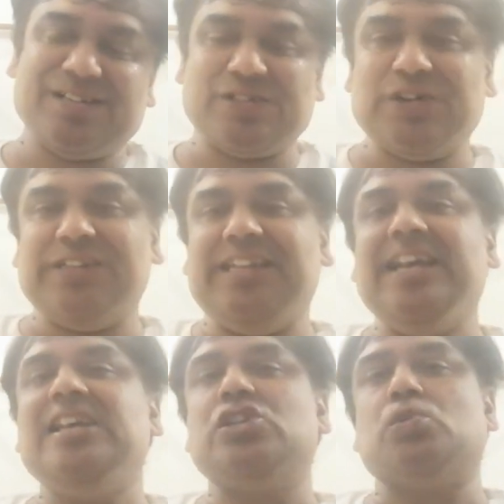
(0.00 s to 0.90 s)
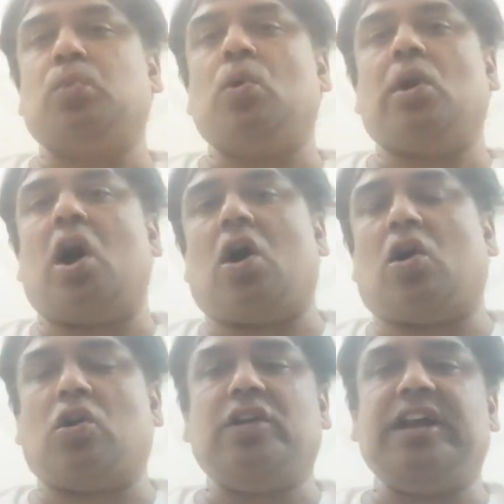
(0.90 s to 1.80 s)
So these four
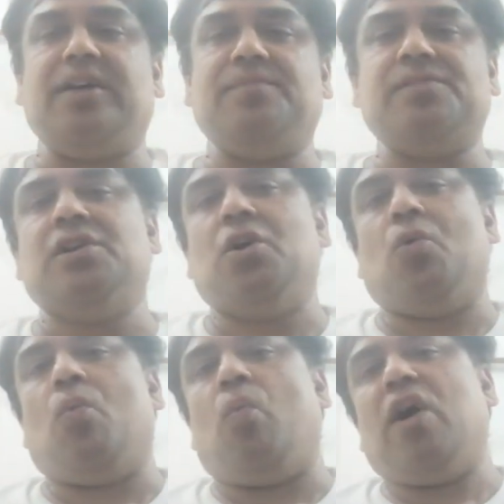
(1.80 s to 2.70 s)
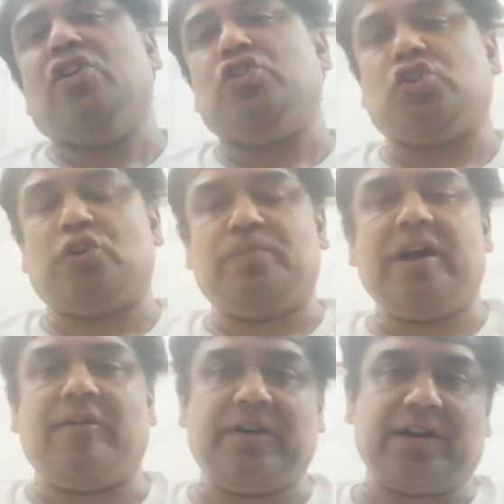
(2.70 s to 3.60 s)
acronyms one should
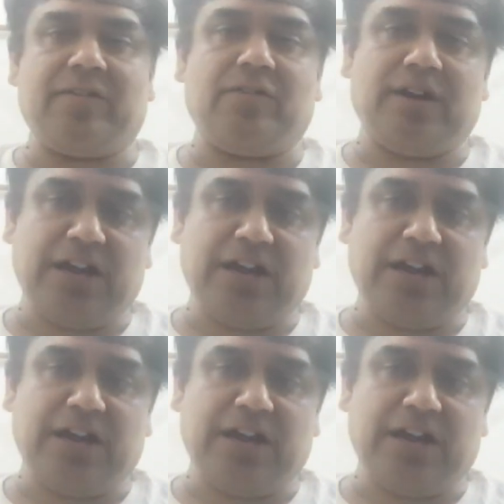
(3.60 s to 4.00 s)
be aware of.